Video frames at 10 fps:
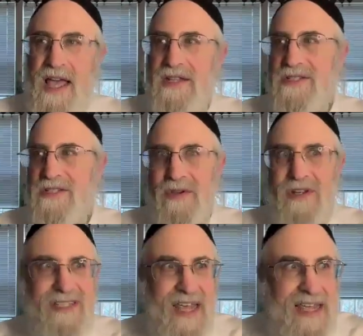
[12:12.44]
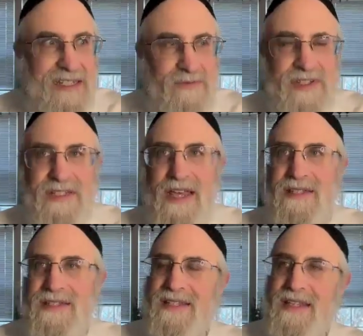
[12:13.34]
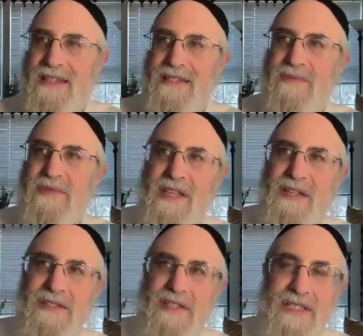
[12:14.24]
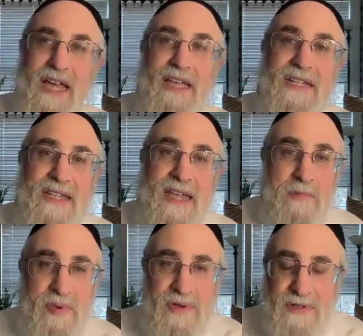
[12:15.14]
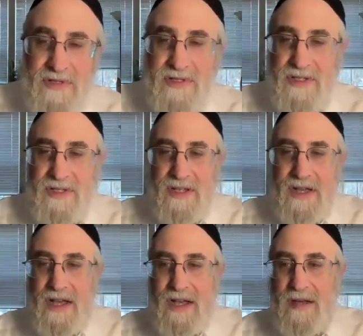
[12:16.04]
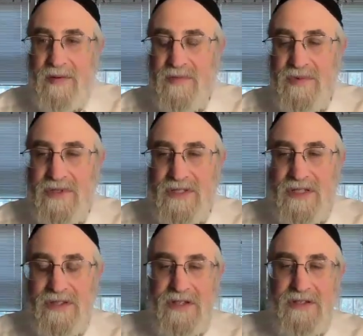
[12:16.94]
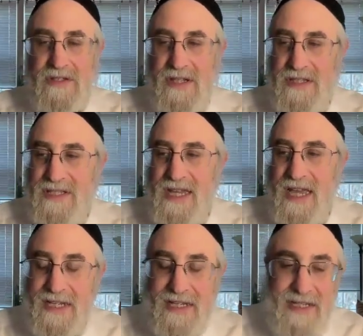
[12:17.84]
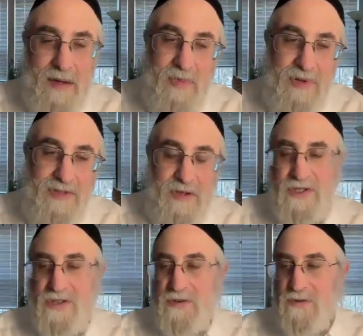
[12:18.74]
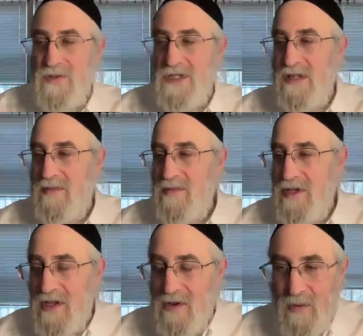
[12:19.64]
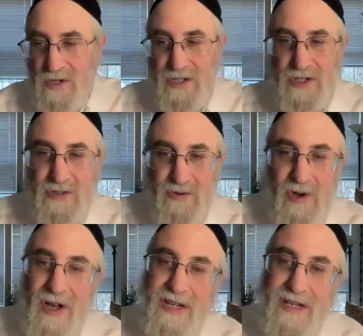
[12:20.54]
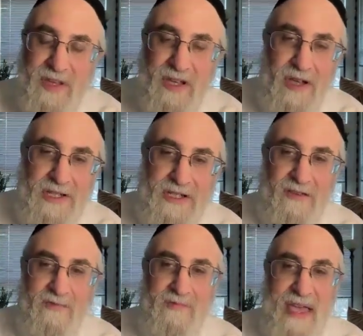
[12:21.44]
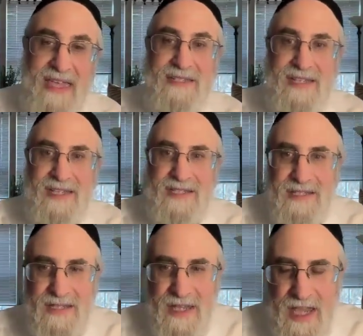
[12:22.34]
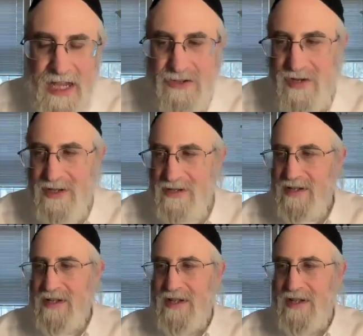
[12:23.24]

And so we say that the second temple, so the second temple that was in Jerusalem was destroyed because of baseless hatred.